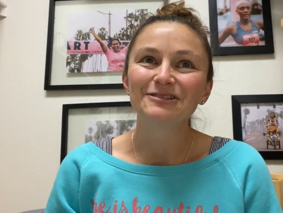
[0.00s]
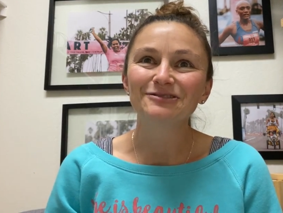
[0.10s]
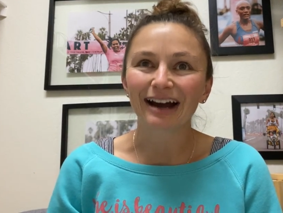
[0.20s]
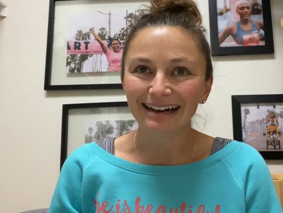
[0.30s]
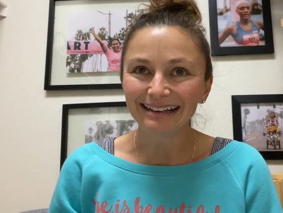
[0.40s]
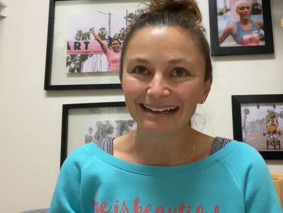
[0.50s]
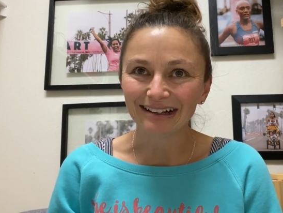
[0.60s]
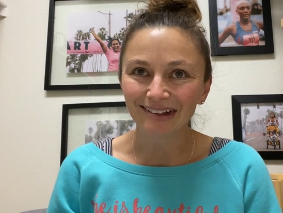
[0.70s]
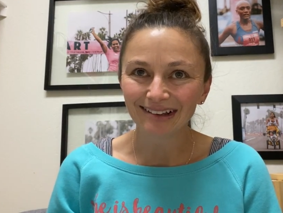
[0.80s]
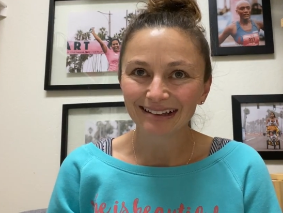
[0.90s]
Find a
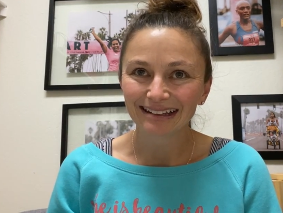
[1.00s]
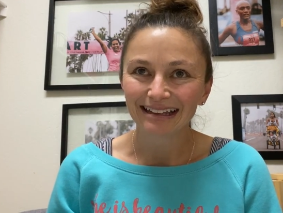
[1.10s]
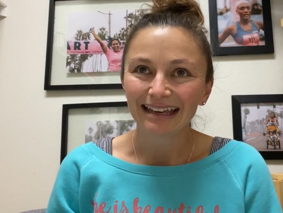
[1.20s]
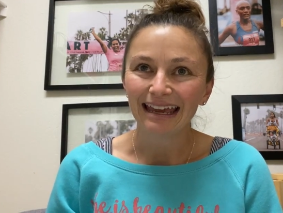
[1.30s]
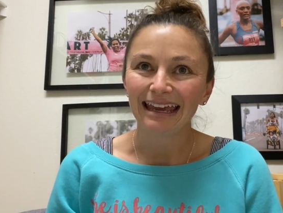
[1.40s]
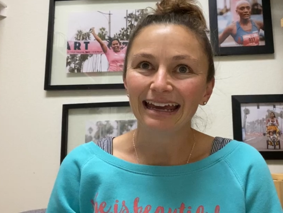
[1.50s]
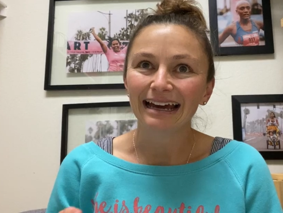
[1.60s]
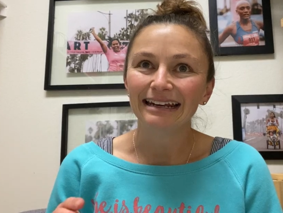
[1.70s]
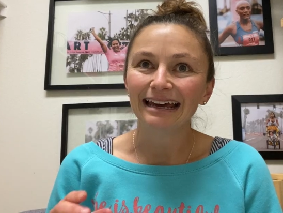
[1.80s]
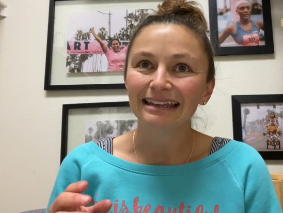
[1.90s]
hill.
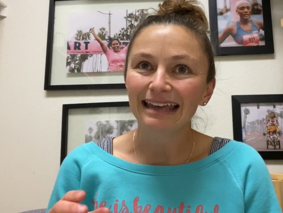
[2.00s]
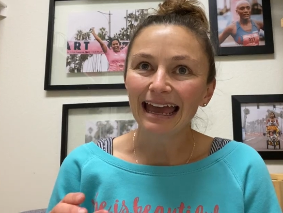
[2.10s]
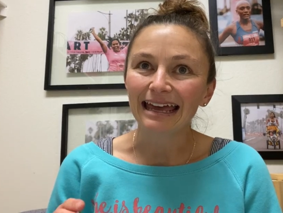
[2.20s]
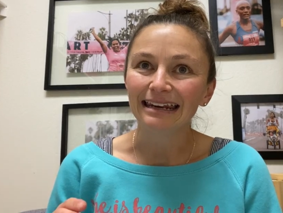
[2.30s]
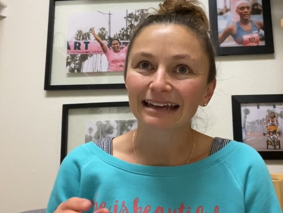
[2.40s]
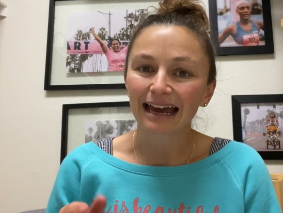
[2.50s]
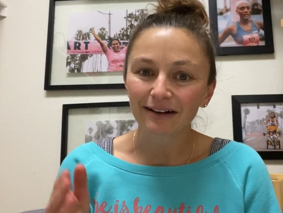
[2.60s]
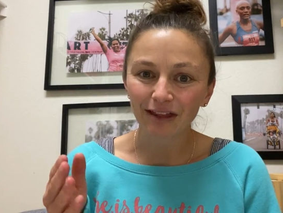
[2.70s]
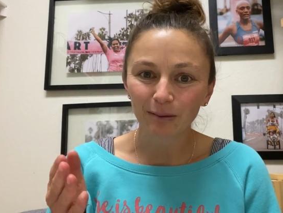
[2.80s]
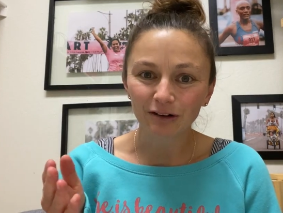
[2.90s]
And again, kind
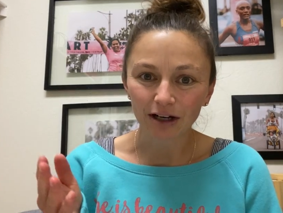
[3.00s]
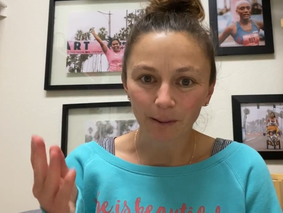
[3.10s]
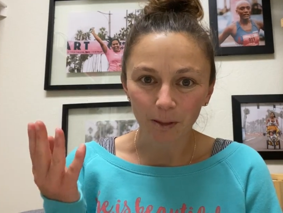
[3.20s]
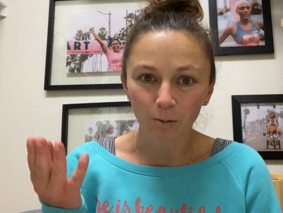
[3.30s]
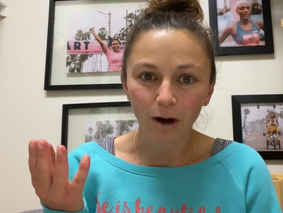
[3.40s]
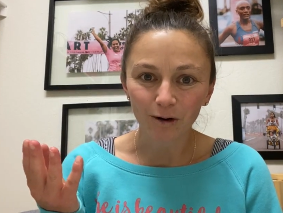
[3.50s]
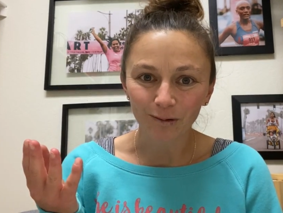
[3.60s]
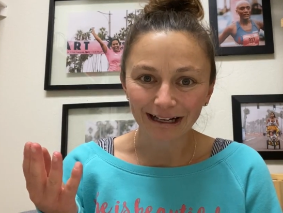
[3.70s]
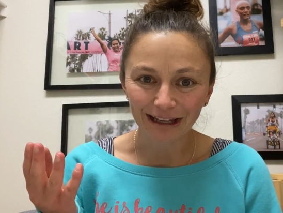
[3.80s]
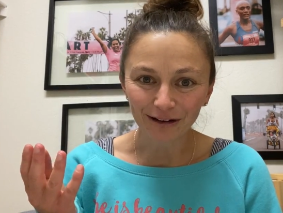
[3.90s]
of like we talked about the walk
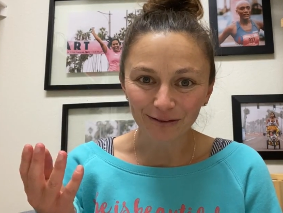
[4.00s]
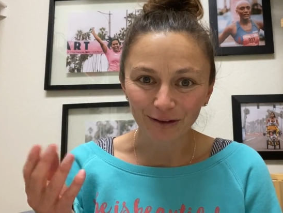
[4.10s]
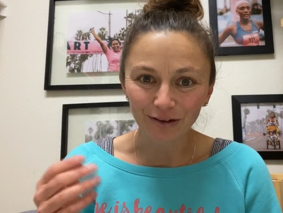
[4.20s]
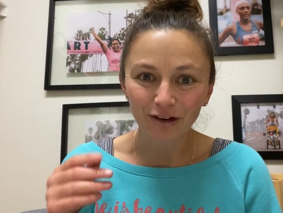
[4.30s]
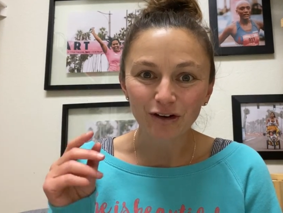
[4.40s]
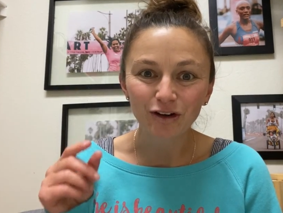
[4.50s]
run intervals,